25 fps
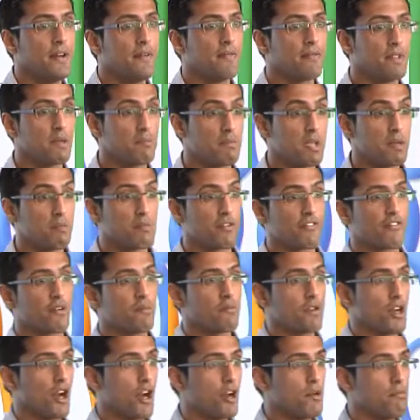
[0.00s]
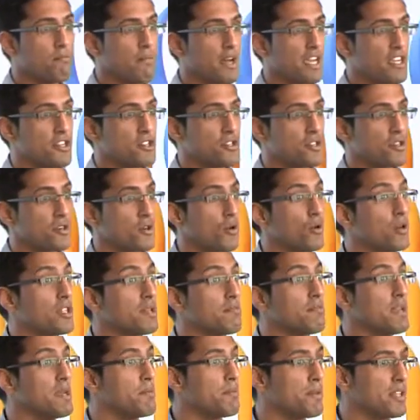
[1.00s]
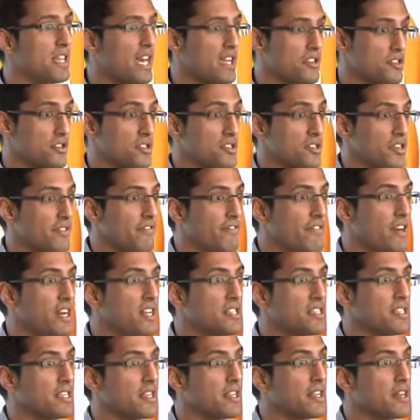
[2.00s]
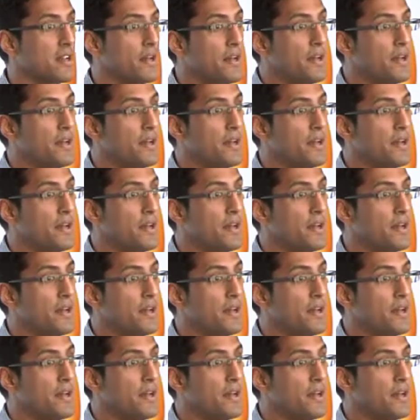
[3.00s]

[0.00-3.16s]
the people from your homepage, or the people that just converted.